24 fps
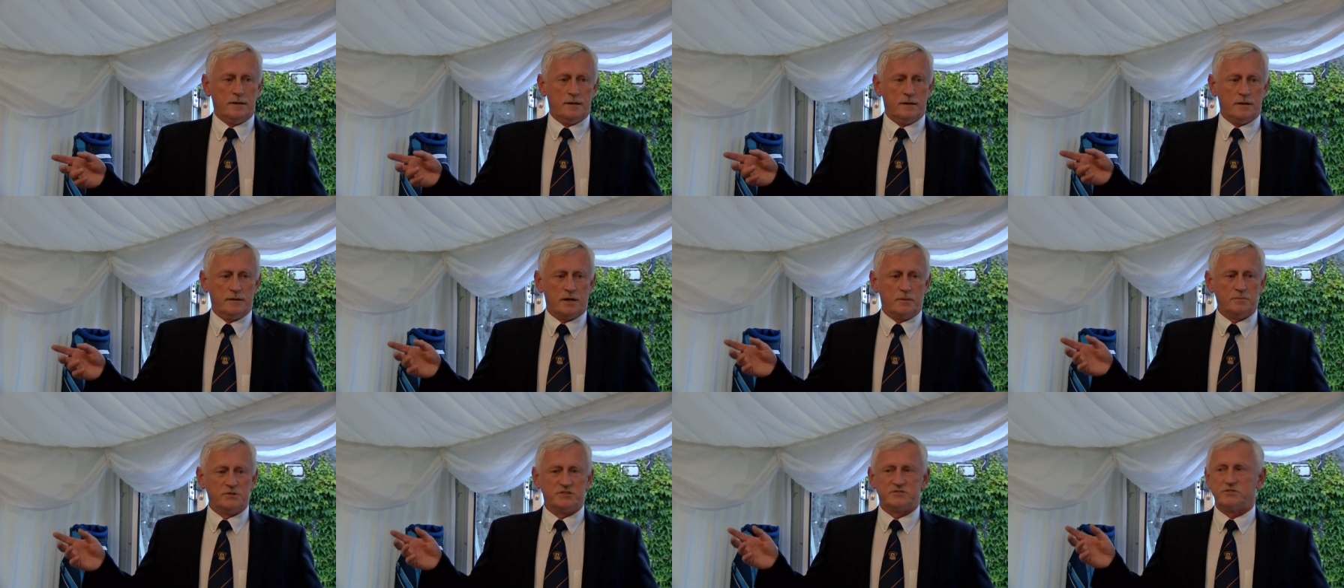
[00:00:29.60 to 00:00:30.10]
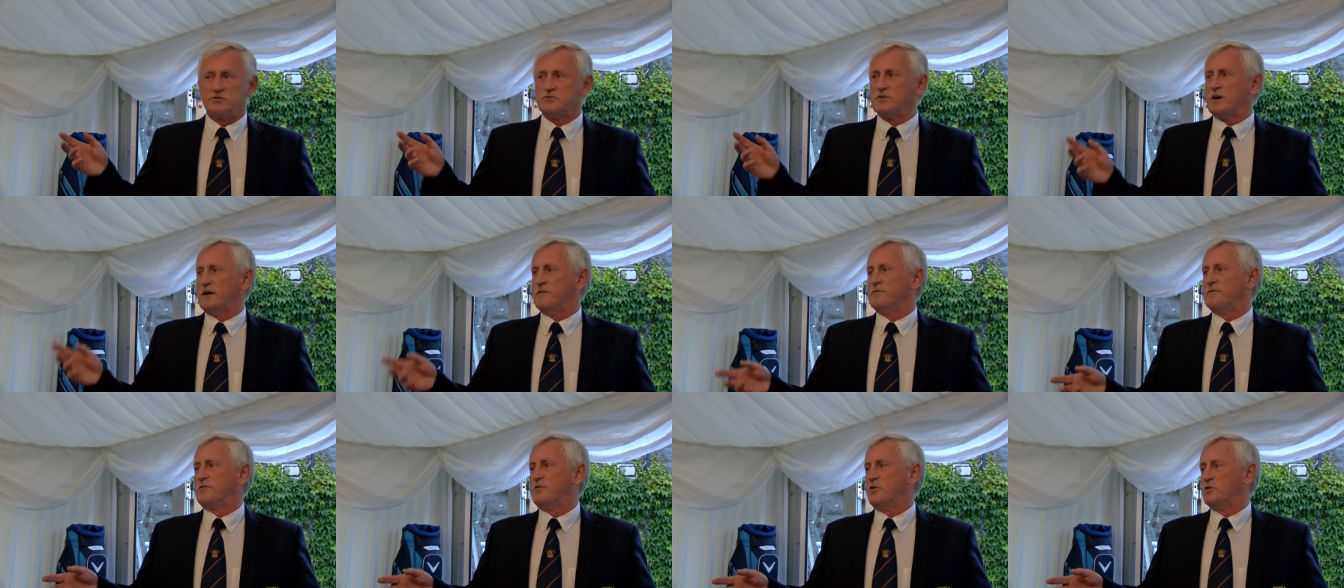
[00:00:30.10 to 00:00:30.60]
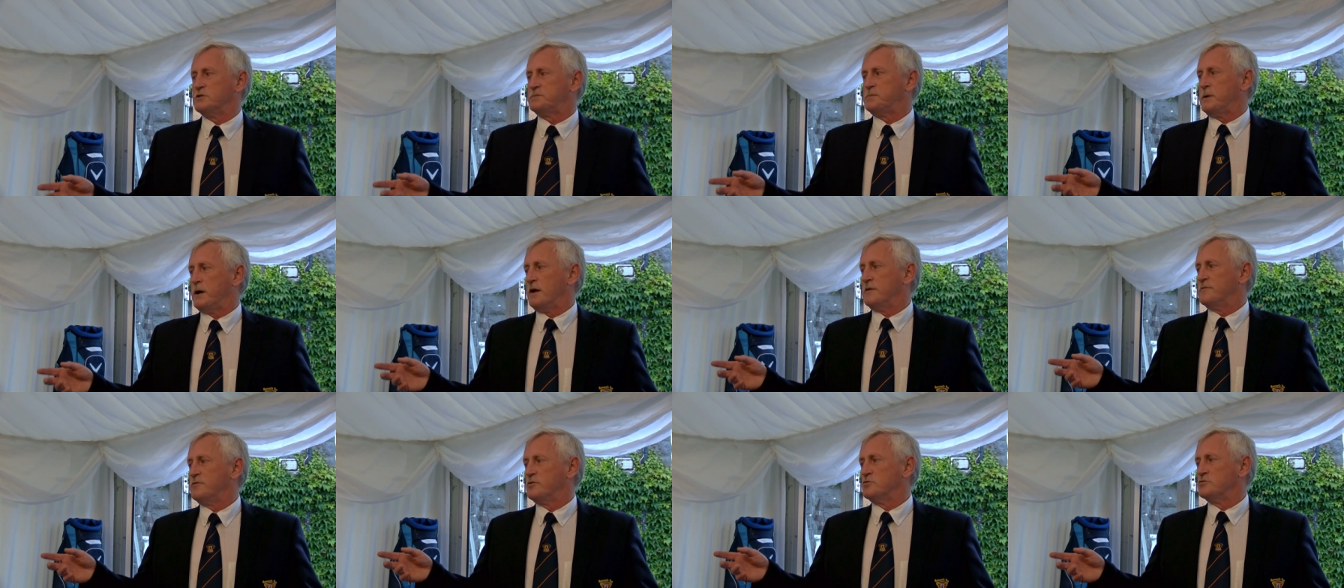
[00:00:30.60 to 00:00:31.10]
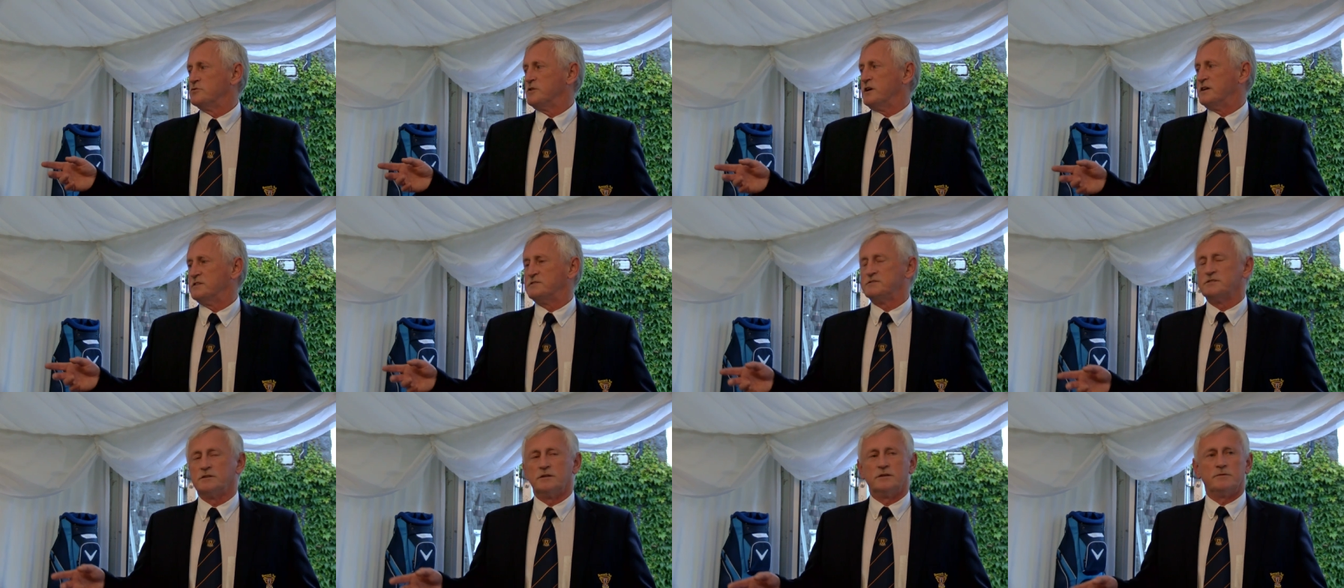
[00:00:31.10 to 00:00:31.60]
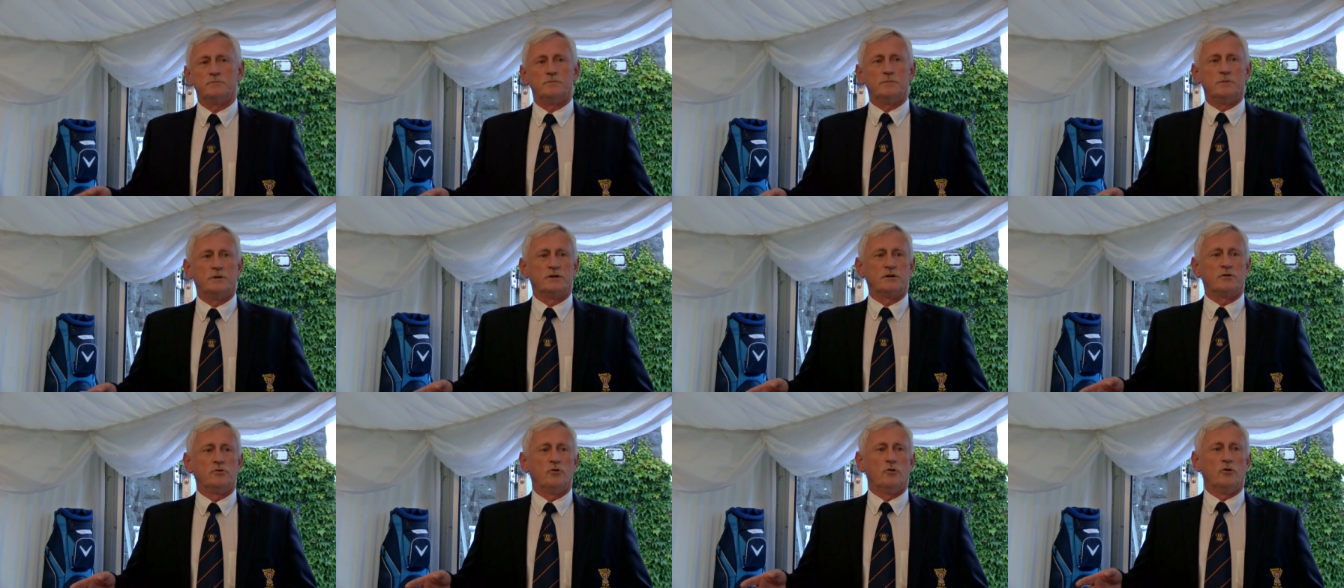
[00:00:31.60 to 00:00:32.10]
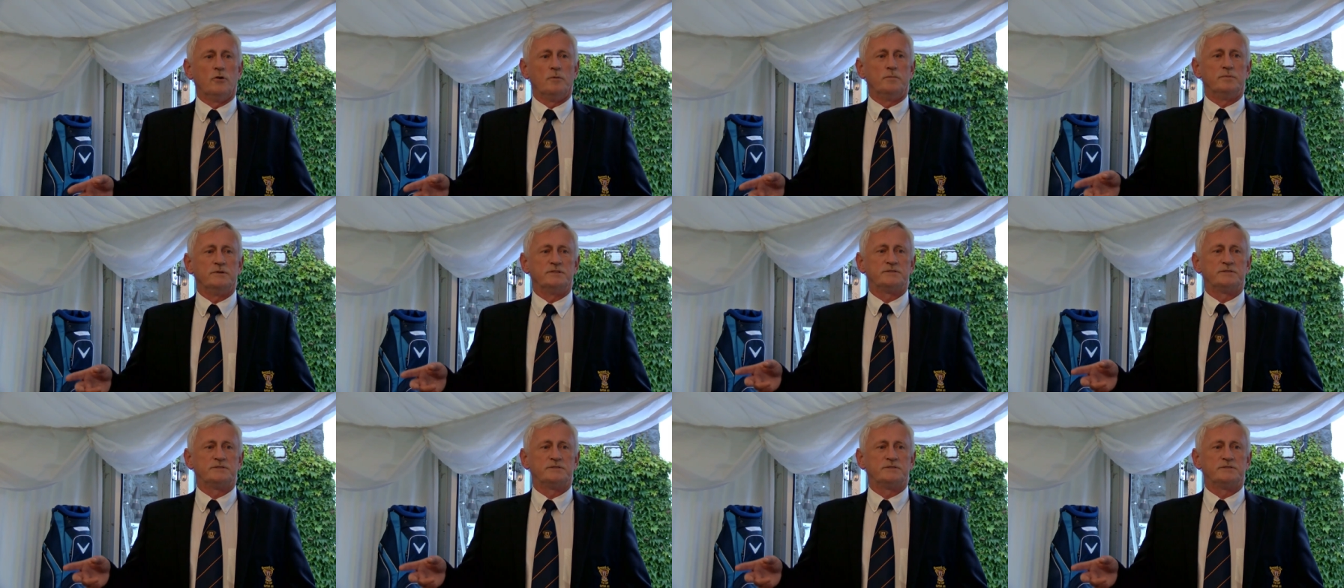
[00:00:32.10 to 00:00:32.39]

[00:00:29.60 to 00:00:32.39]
Tom uh, is the driving force behind fundraising in the club,